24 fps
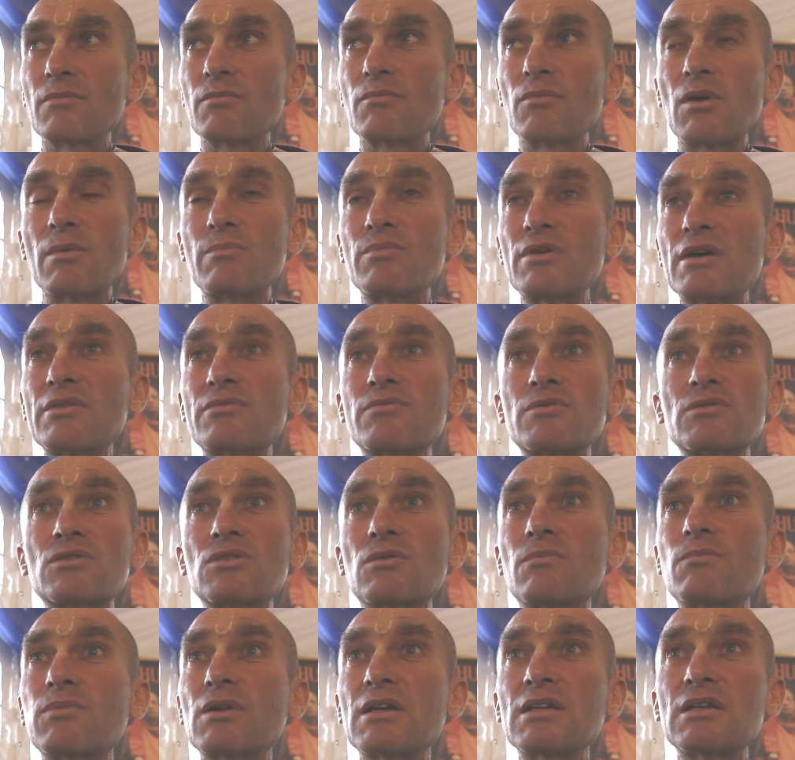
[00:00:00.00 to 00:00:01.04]
My breath was
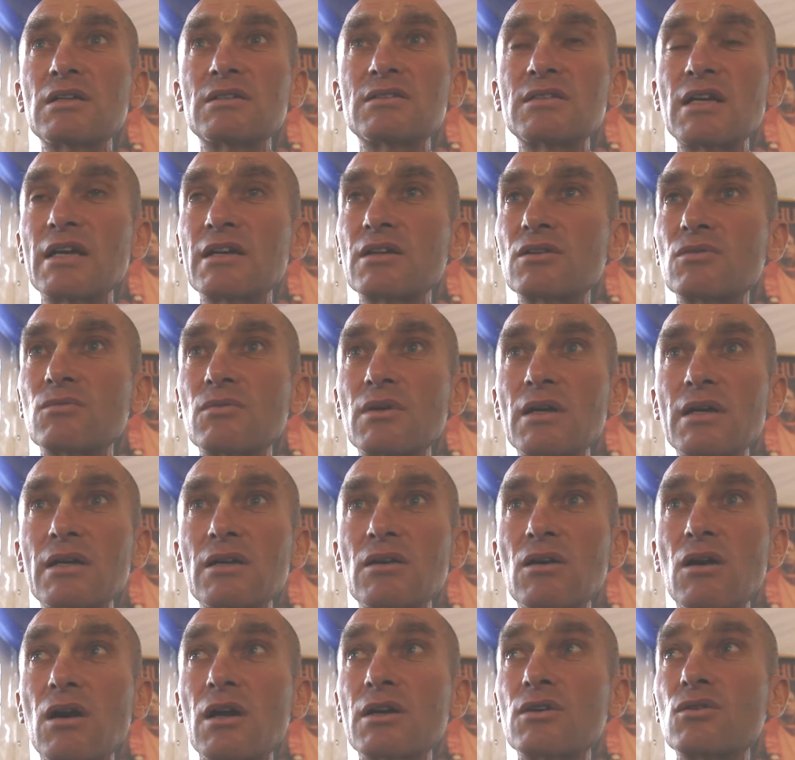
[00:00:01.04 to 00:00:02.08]
completely taken
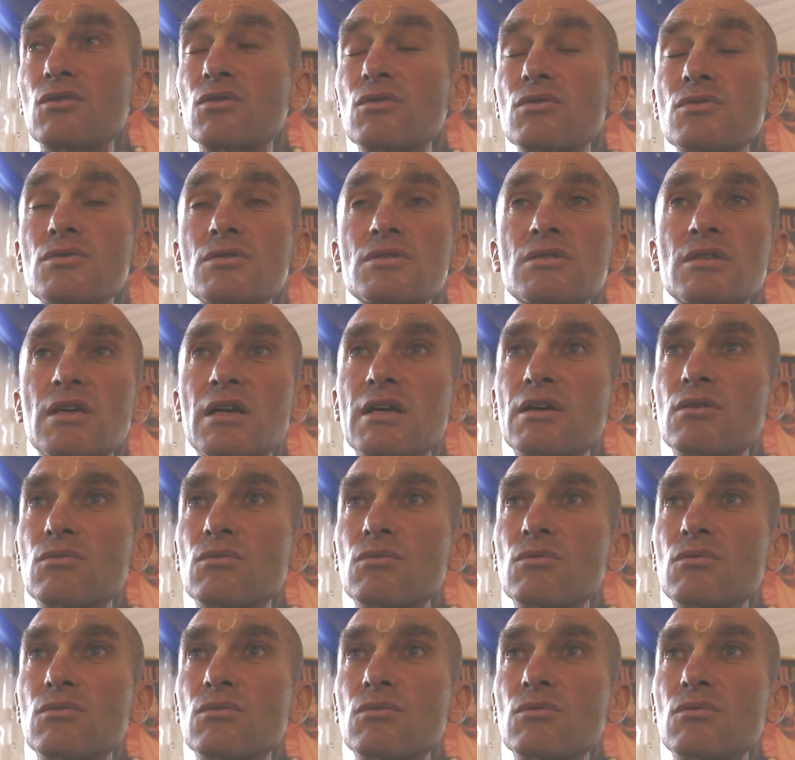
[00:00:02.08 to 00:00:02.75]
away. I couldn't say a